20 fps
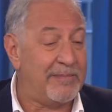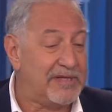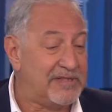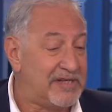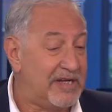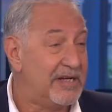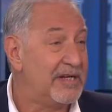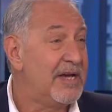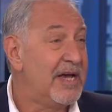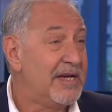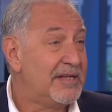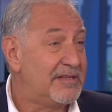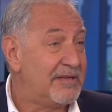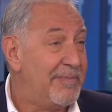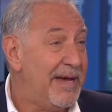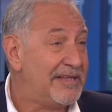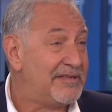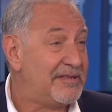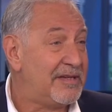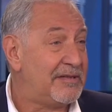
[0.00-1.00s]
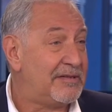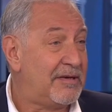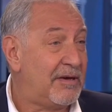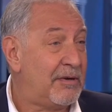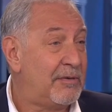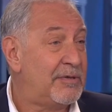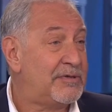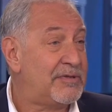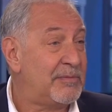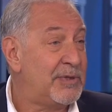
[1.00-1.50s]
Is it domestic
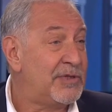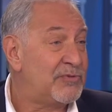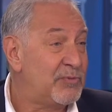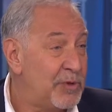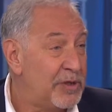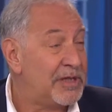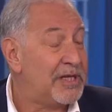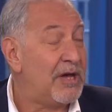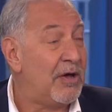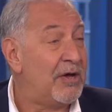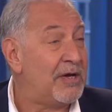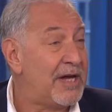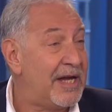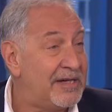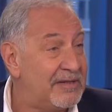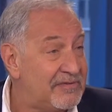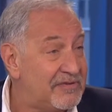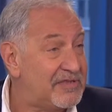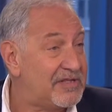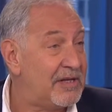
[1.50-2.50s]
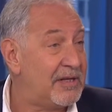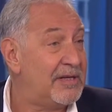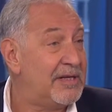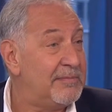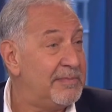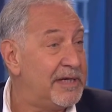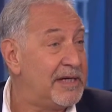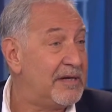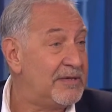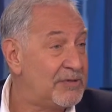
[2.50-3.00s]
terrorism? Is really all kind of silly
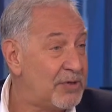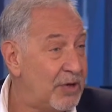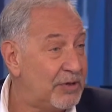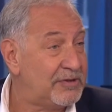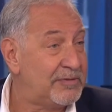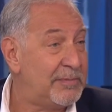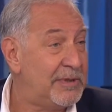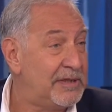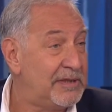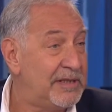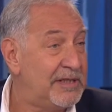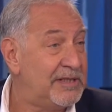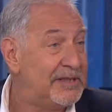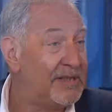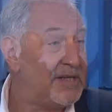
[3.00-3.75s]
because ultimately, at